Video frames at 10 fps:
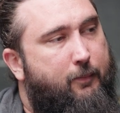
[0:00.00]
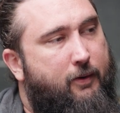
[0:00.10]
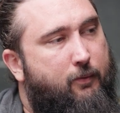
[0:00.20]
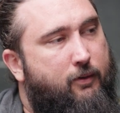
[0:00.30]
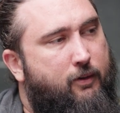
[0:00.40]

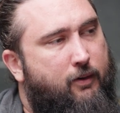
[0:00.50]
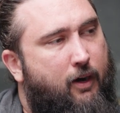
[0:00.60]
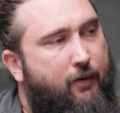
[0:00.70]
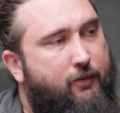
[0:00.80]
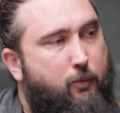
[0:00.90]
He was
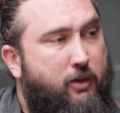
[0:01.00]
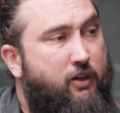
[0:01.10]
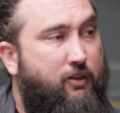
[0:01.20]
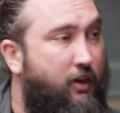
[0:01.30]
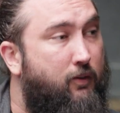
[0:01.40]
kind of sweet
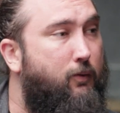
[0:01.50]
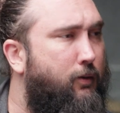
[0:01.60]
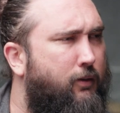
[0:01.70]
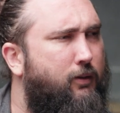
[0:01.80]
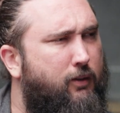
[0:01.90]
and gentle,